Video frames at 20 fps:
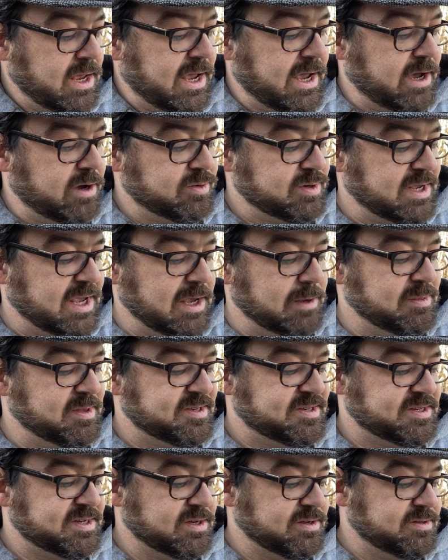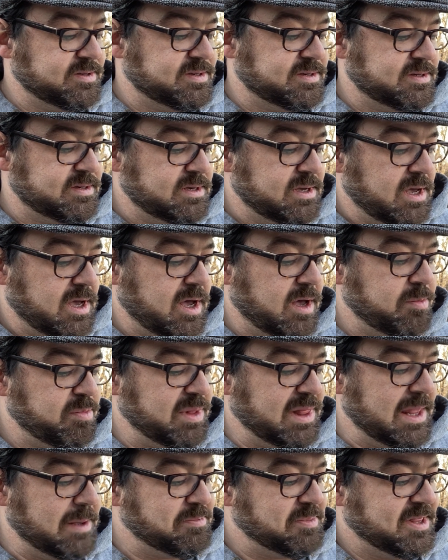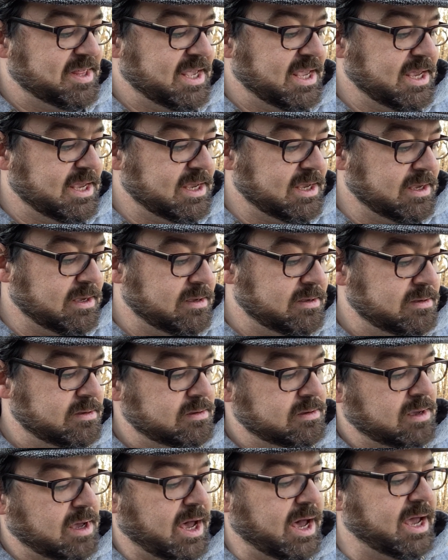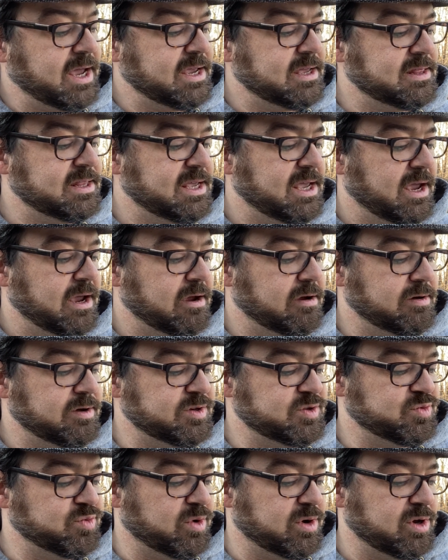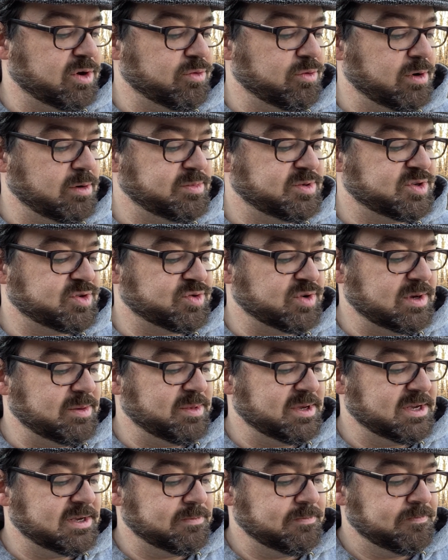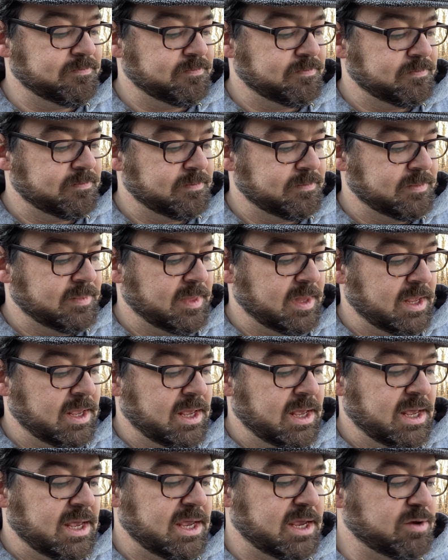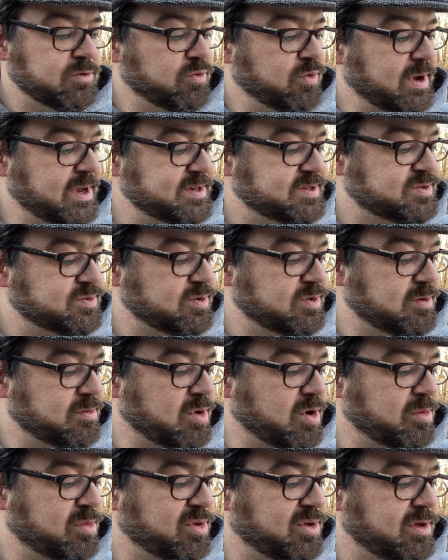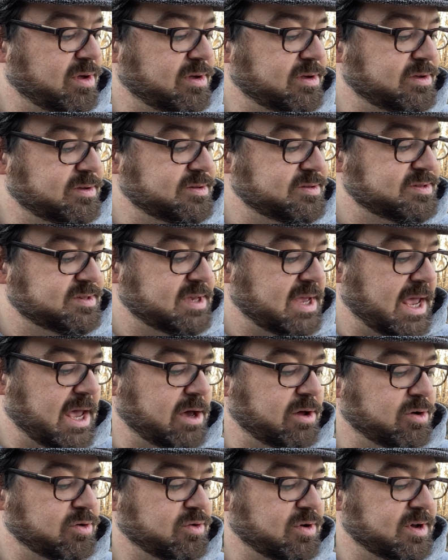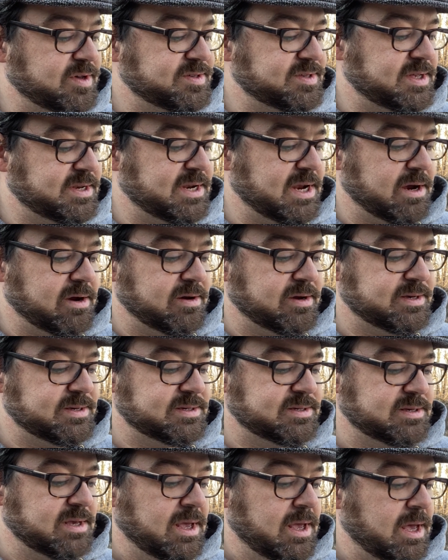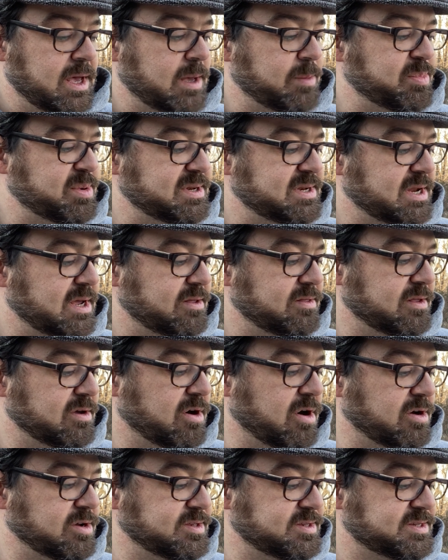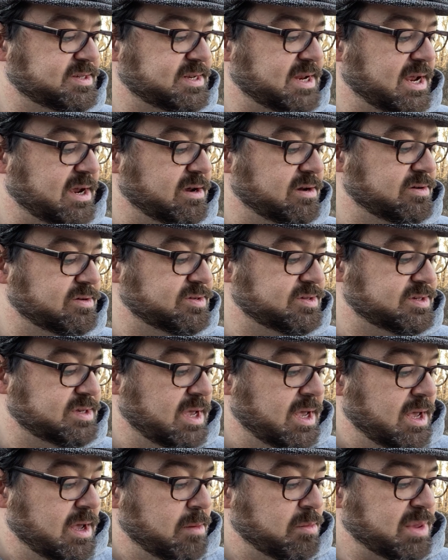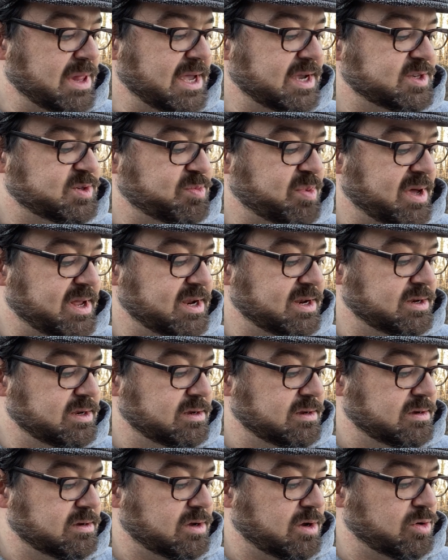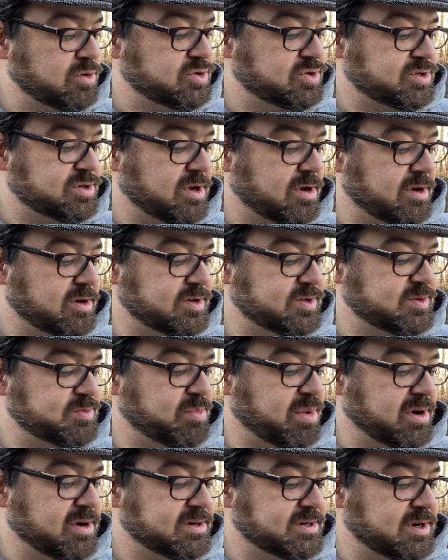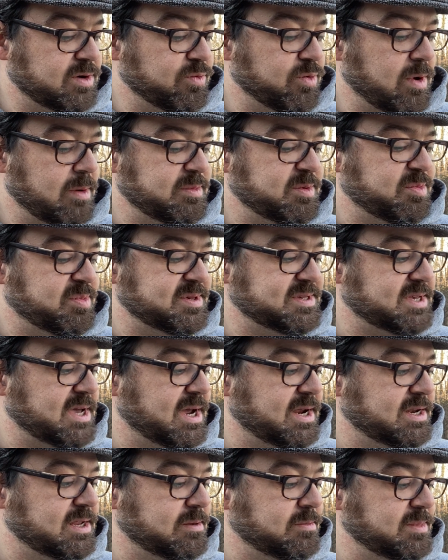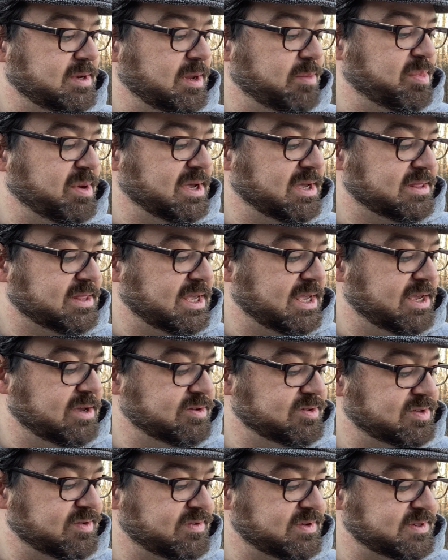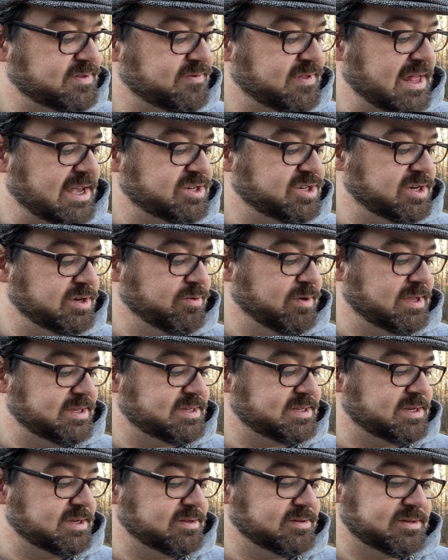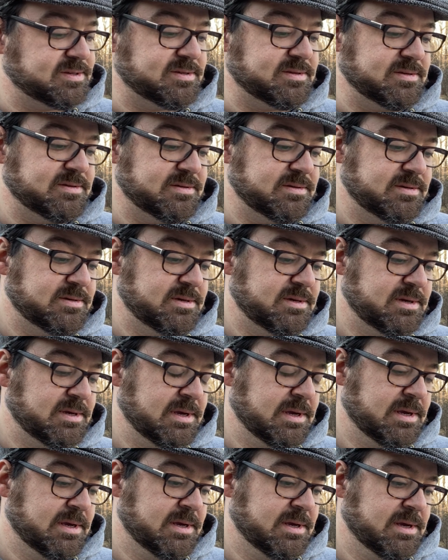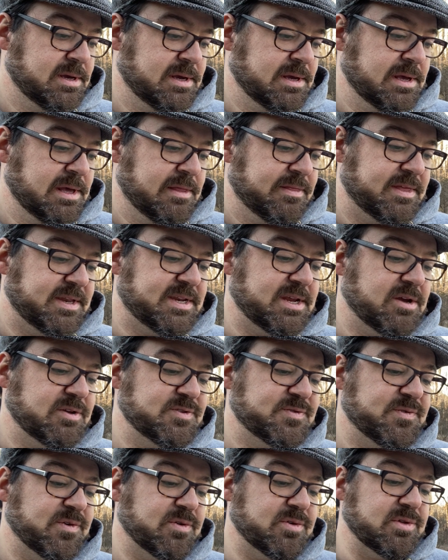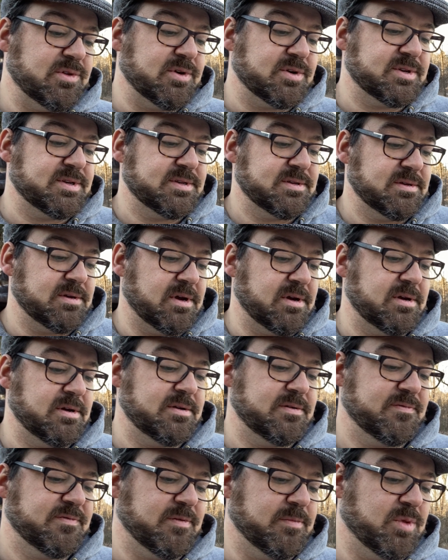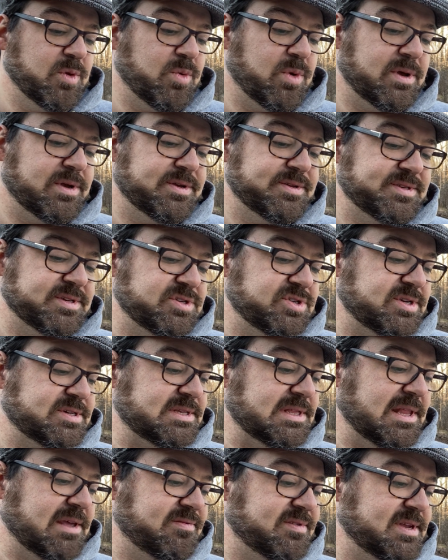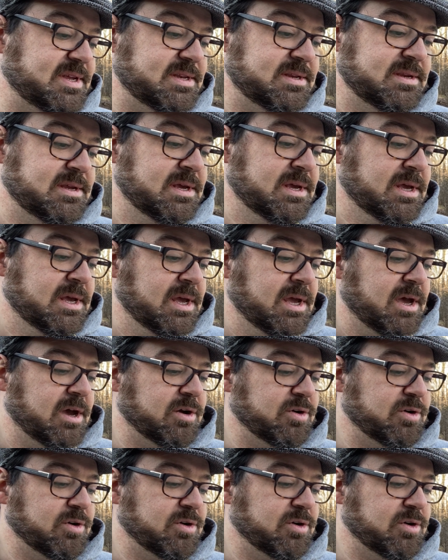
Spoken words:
Out came the stilts, up leapt the king, high in the air, his royal robes streaming. He'd race through the marble halls, out across the terrace, up and down the garden stairs. Black-spotted coach dogs barked and romped beside him, nipping at the heels of his flashing red stilts. The townsfolk looked on from the walls and just loved it. A